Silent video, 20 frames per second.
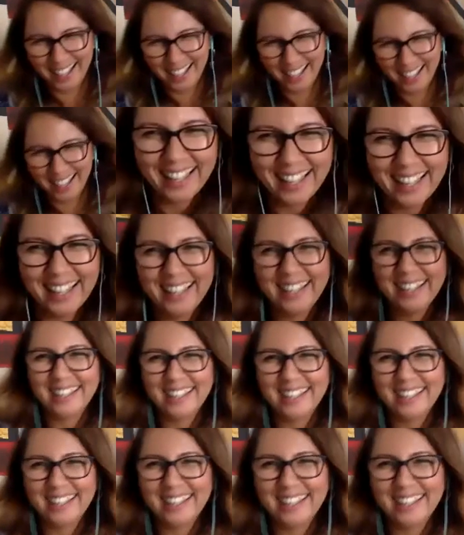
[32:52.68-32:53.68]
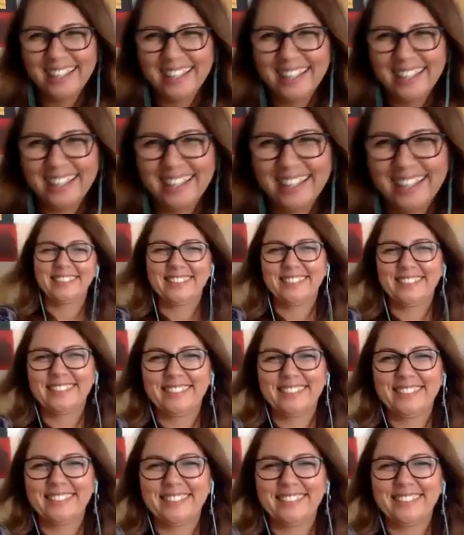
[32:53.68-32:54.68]

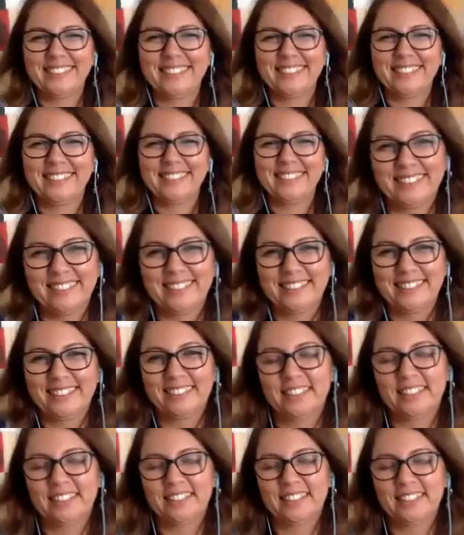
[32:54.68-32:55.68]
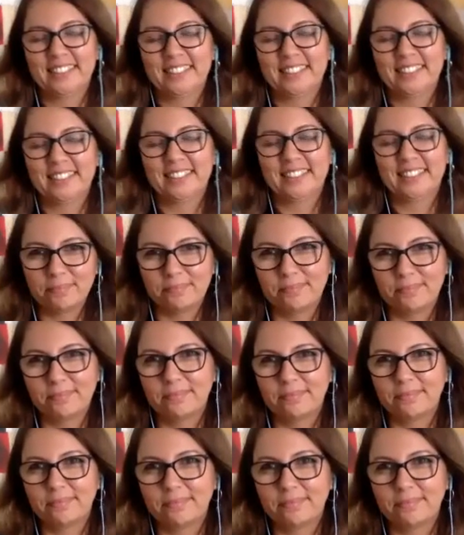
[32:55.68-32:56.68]

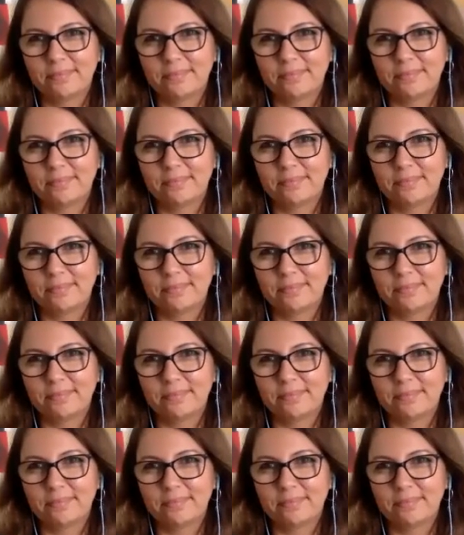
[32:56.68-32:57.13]
No words are spoken by the person on screen.